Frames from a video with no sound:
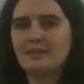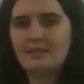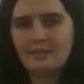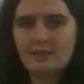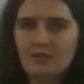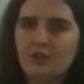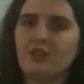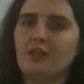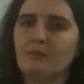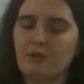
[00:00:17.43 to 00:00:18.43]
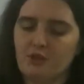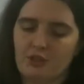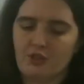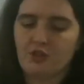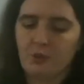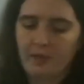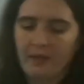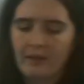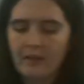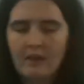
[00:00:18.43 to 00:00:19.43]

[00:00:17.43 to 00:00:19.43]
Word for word: So this is the circular motion it's doing.